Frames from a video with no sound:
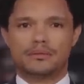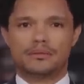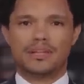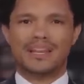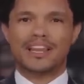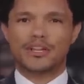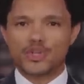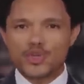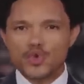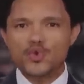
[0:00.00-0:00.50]
There are
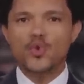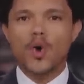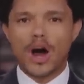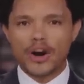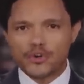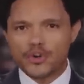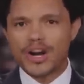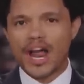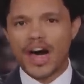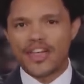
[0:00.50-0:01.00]
like
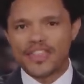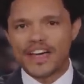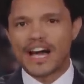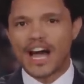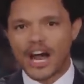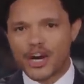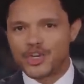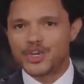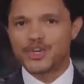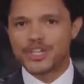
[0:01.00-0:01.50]
200 other
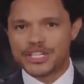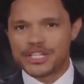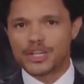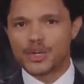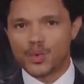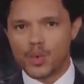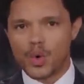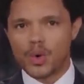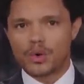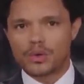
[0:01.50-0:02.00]
countries in
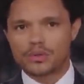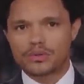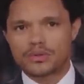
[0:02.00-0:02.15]
the world.